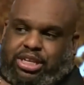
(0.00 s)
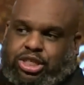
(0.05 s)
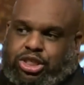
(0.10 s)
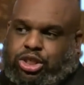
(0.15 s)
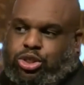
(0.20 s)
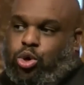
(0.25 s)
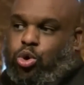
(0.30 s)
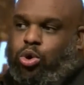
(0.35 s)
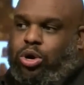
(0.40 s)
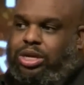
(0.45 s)
you
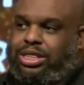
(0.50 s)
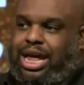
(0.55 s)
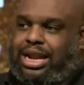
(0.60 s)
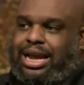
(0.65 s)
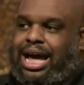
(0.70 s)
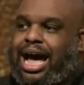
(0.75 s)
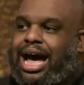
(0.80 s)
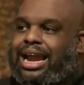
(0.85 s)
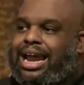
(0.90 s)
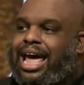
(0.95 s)
can be
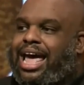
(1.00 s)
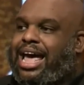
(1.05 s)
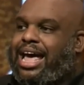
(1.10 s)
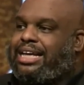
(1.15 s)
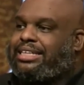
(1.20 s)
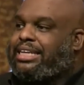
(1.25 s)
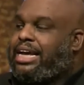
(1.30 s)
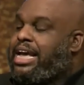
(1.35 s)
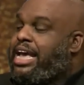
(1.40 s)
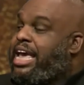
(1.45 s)
sure that
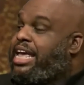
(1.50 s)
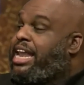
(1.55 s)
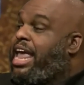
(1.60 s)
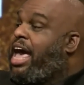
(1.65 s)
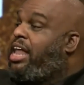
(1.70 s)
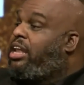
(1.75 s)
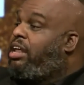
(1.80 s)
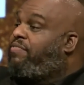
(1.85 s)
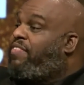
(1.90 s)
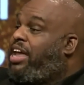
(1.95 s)
God has
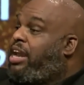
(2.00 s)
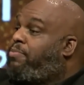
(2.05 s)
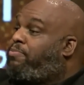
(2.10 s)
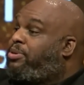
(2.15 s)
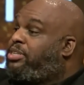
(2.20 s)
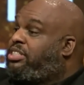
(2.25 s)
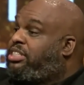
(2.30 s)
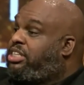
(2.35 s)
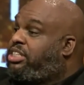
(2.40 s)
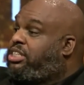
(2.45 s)
an
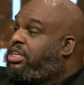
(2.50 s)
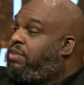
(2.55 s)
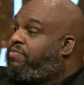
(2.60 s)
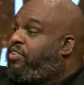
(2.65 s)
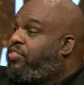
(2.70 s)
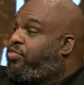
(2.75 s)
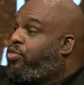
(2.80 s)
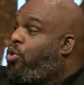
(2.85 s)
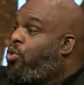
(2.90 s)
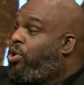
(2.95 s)
elevated
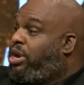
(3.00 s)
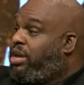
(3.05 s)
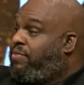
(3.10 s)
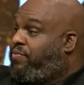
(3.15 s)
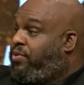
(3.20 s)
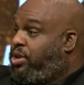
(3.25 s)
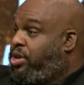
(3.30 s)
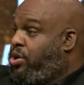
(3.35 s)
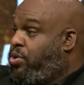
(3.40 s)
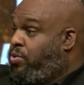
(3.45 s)
position of
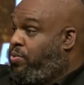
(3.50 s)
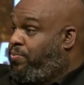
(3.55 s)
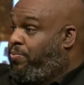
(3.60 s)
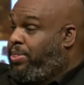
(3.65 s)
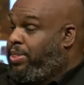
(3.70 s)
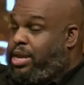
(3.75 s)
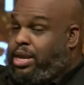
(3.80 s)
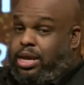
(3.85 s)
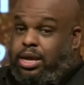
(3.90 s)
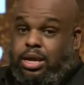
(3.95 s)
authority for you.